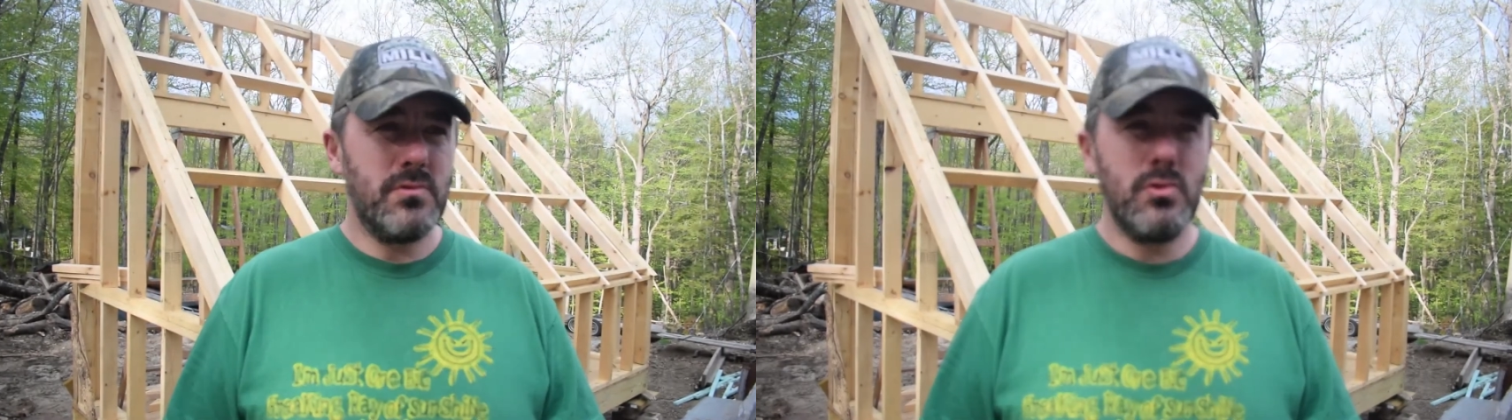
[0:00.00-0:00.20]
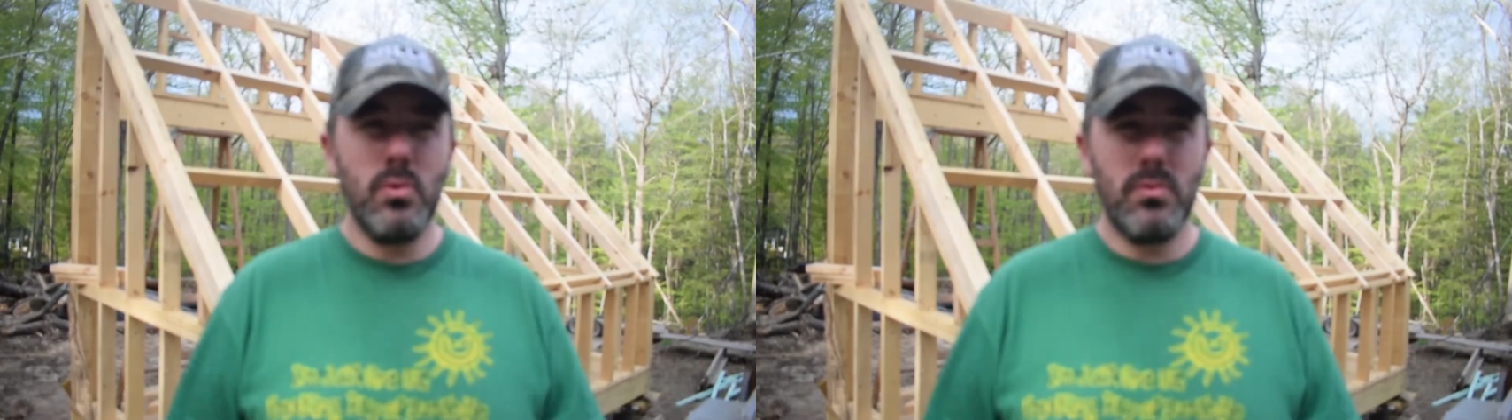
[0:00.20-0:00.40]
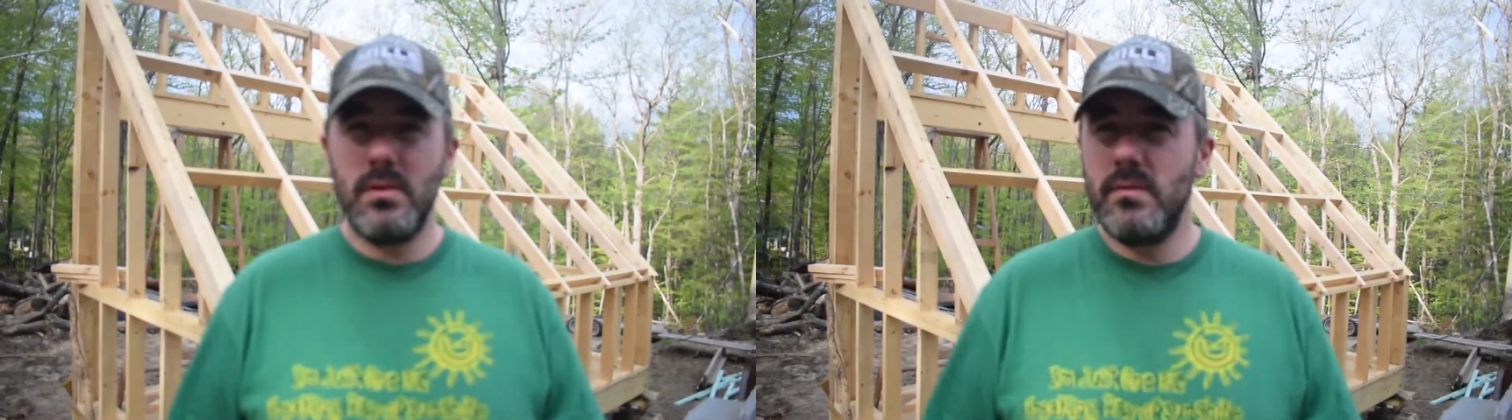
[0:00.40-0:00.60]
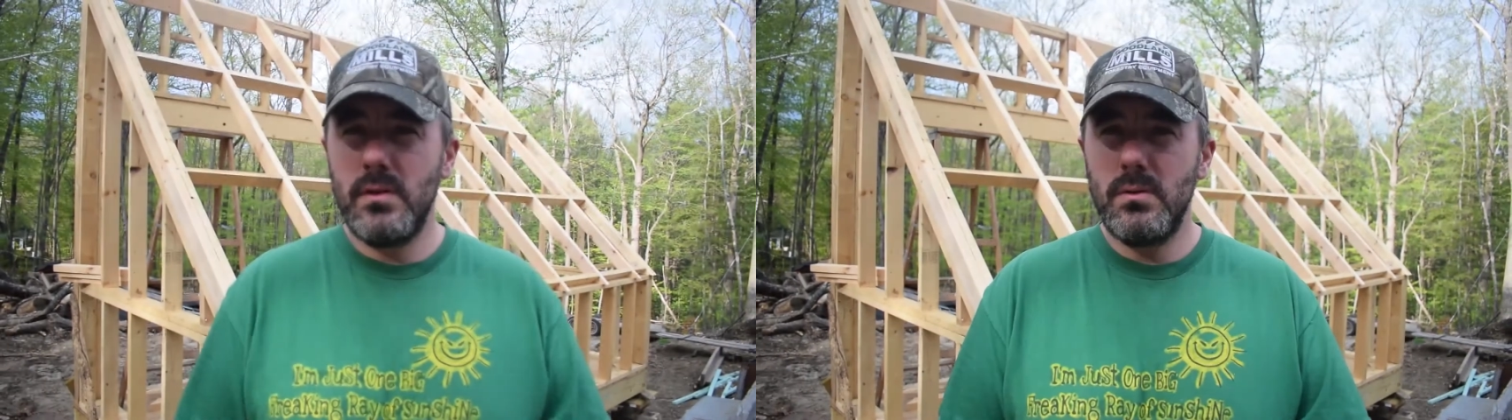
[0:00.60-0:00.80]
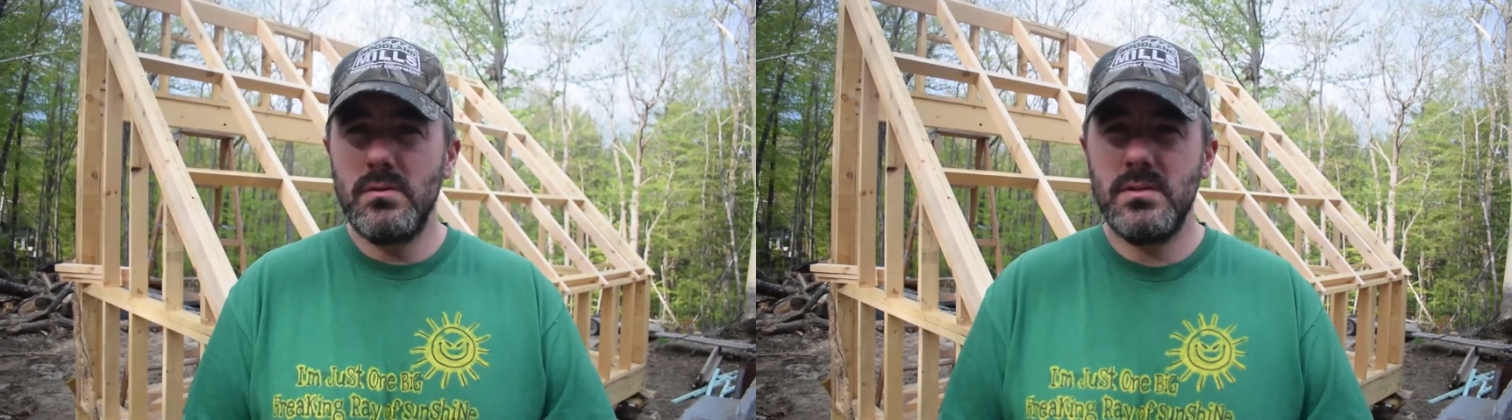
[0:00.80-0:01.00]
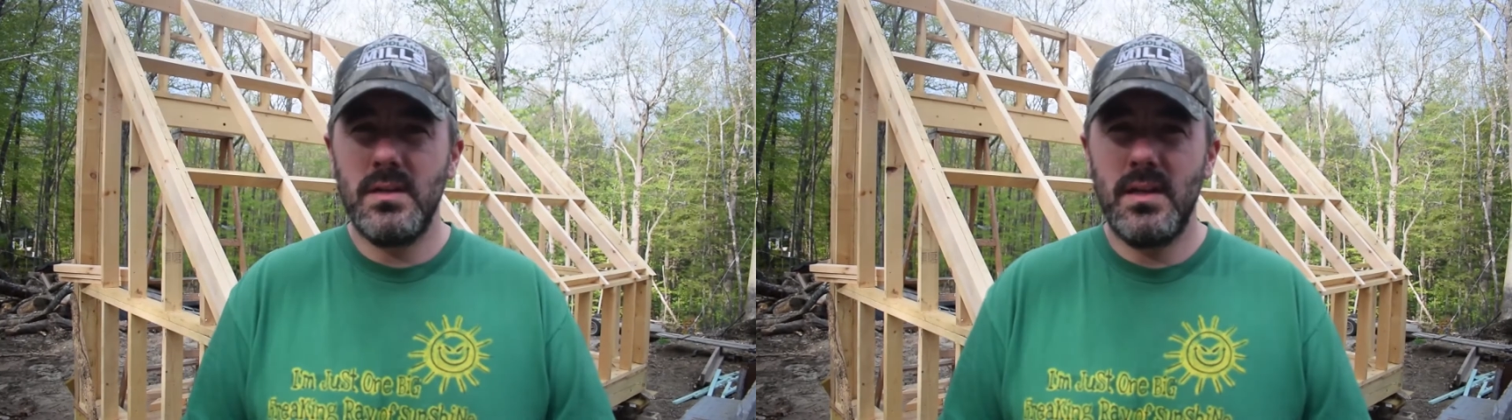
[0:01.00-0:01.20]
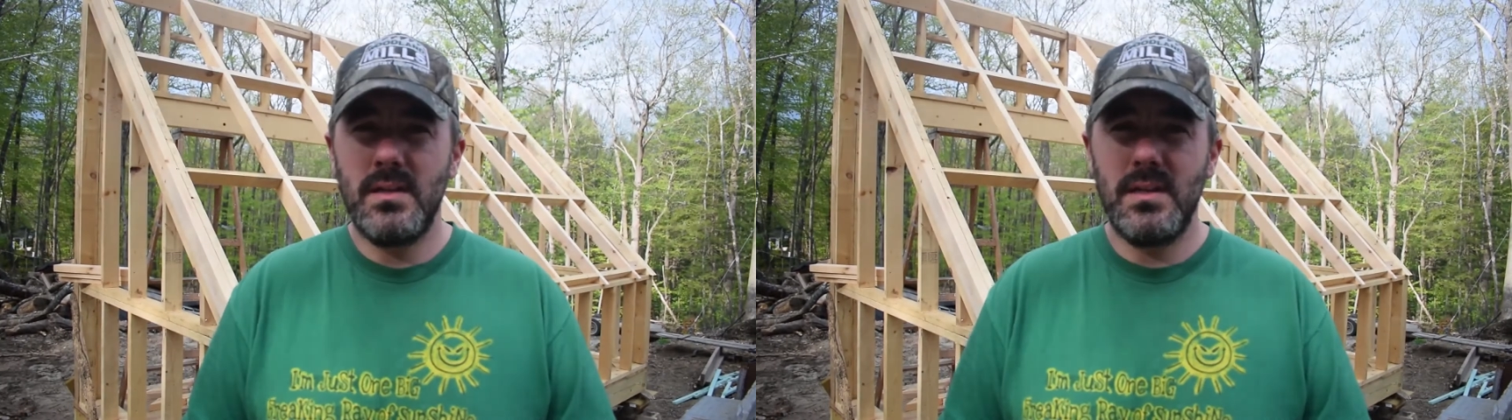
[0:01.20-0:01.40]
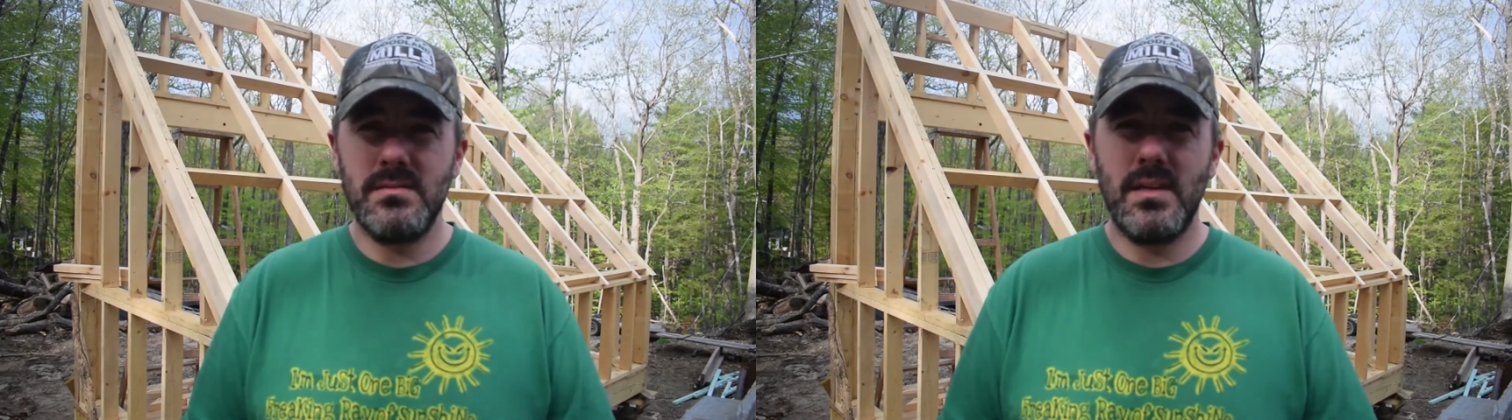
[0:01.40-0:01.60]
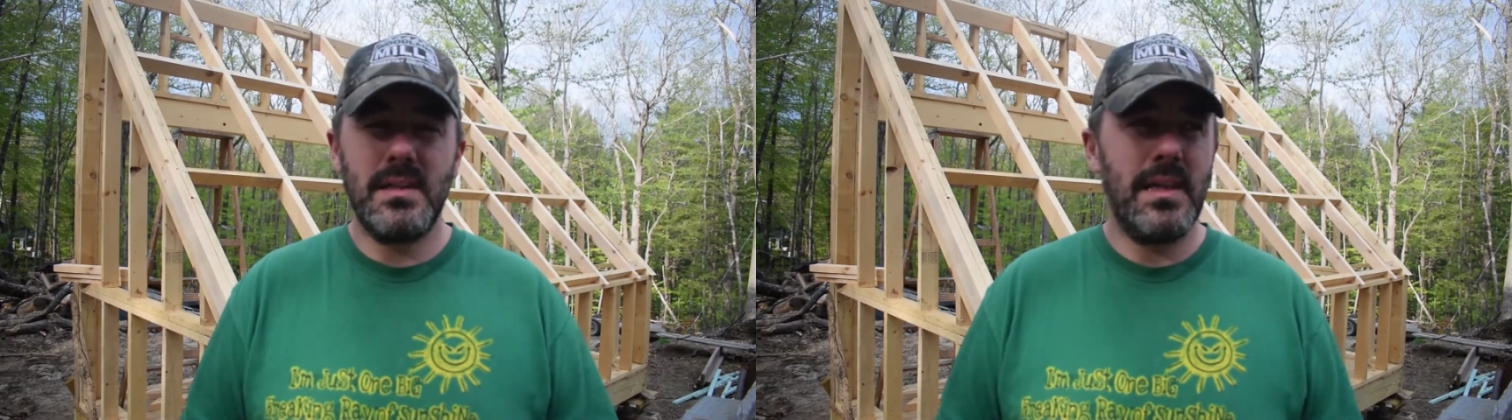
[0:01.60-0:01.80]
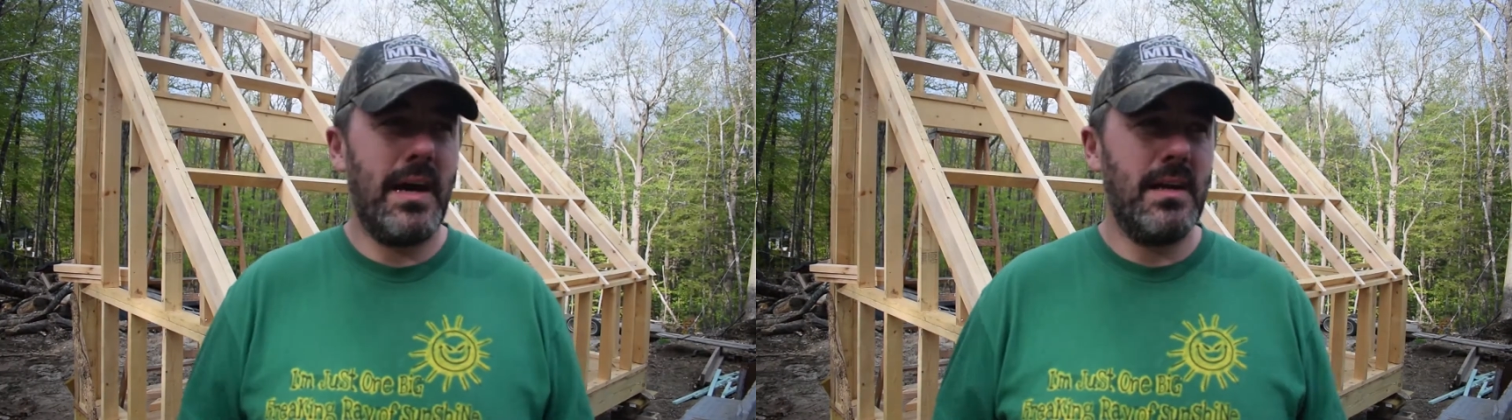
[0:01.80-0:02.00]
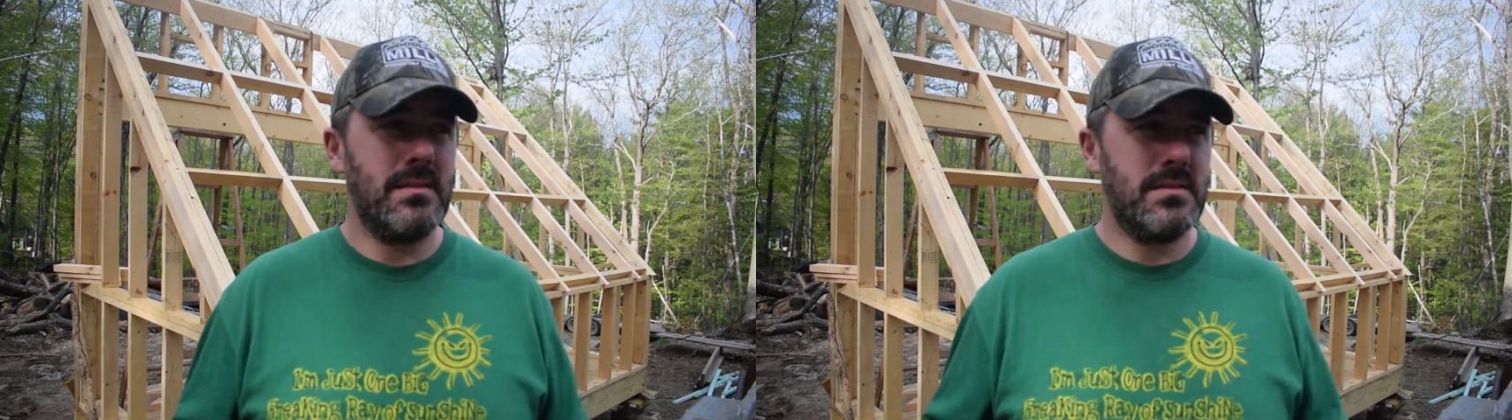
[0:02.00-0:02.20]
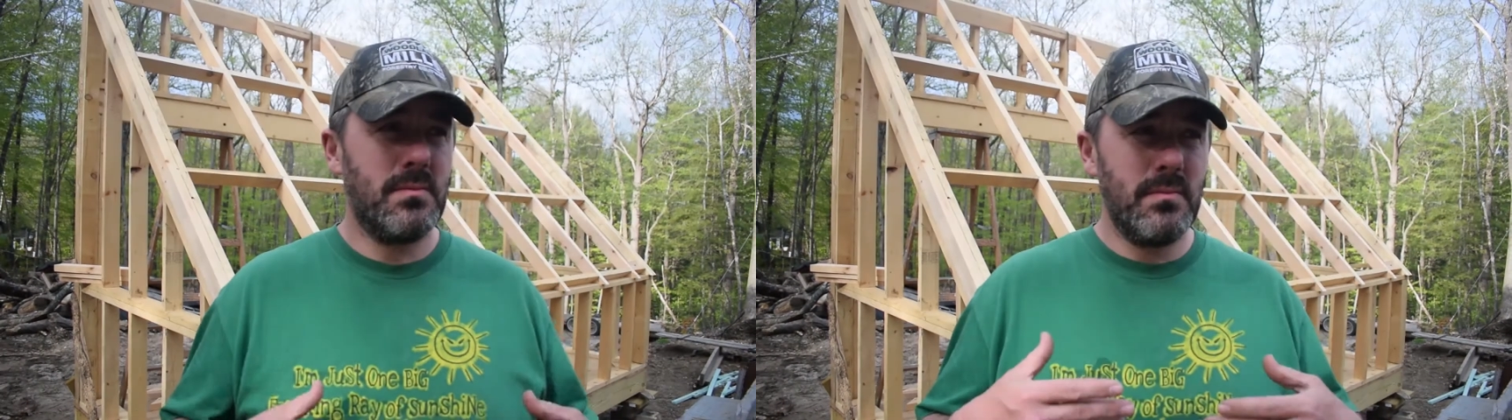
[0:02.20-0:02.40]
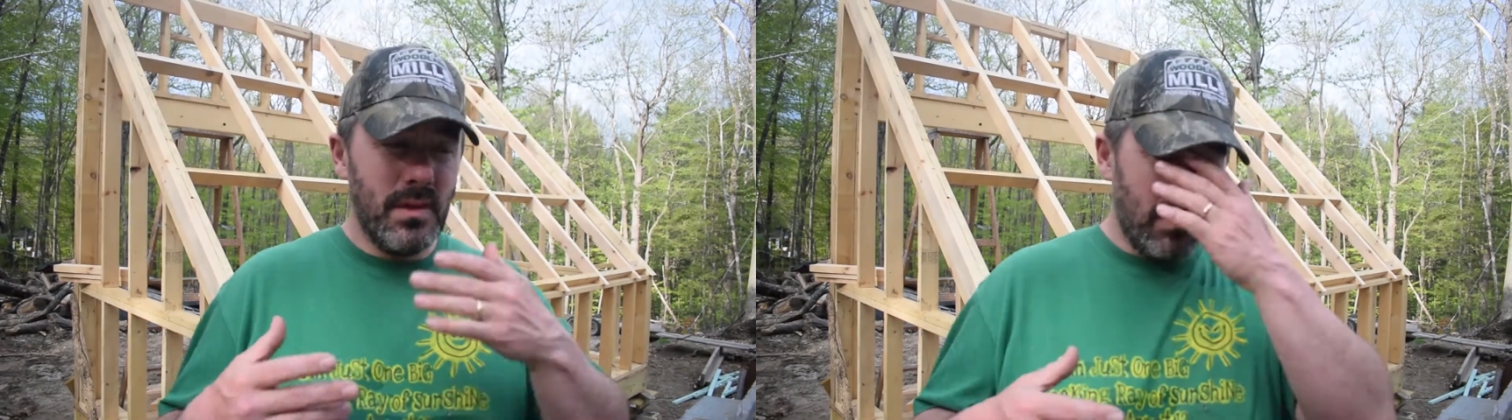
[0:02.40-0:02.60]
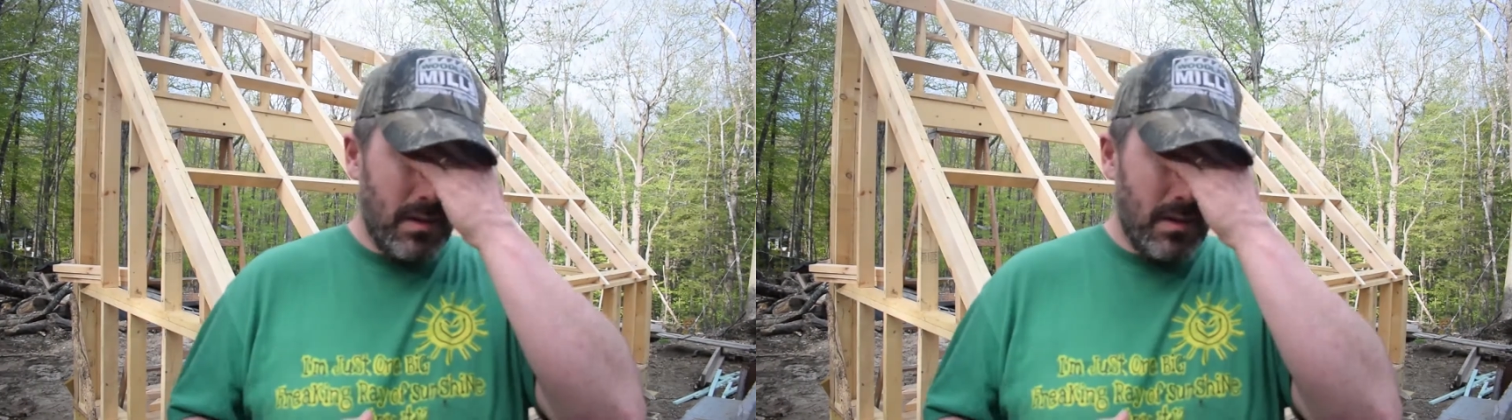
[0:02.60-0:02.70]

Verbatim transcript: tool reviews and things like that, and some